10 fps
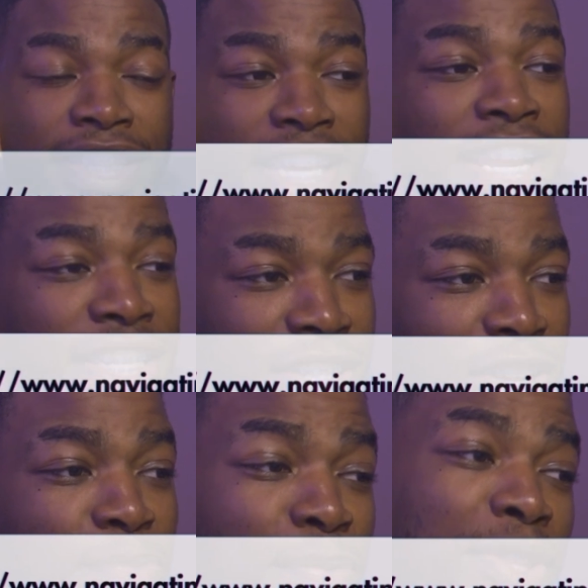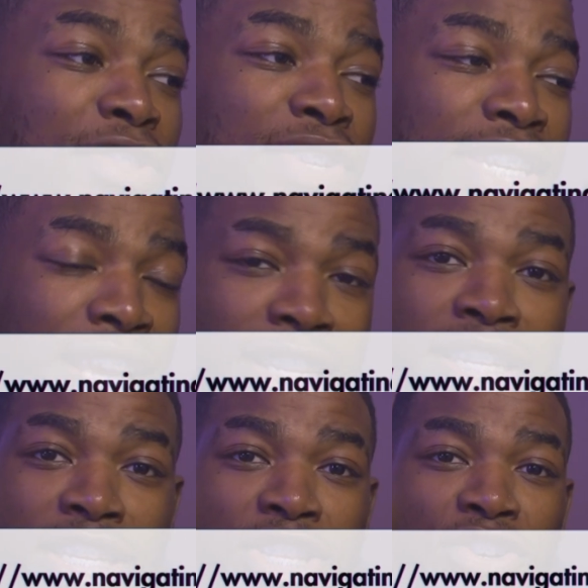That has not been the
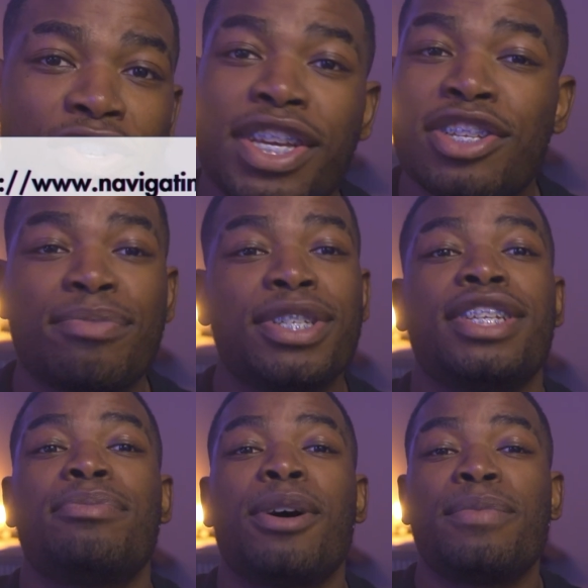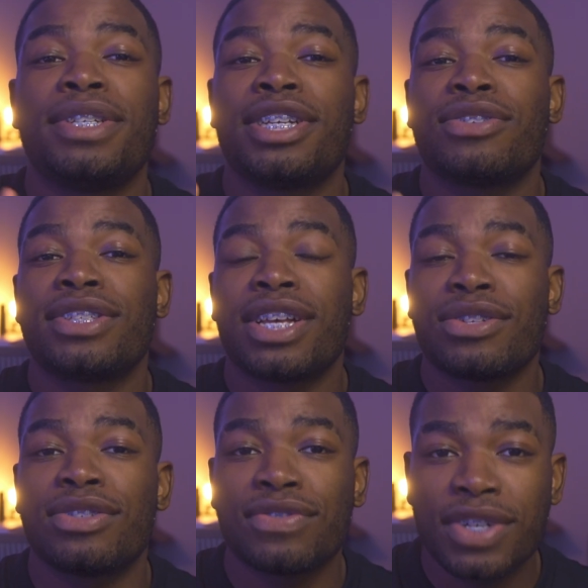reality though, and as much as popping shells
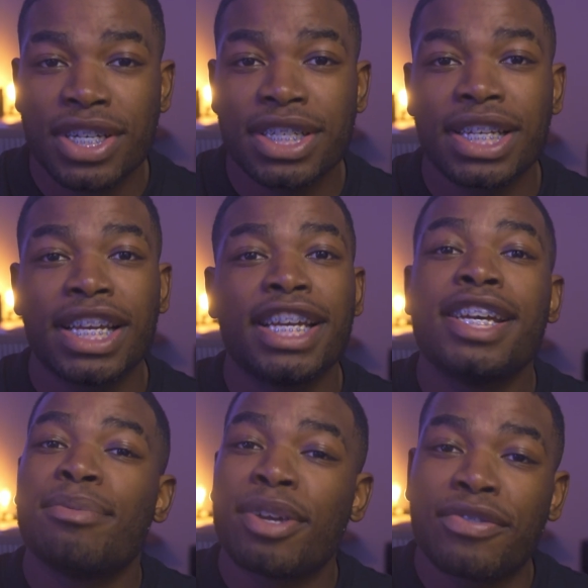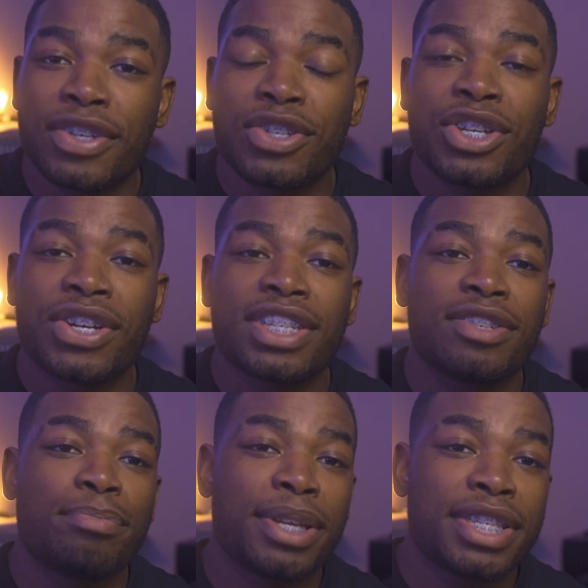sounds fun, my first year as
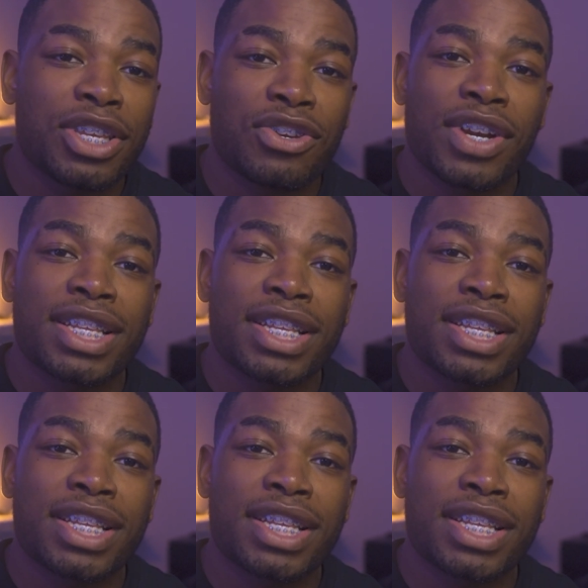a pen tester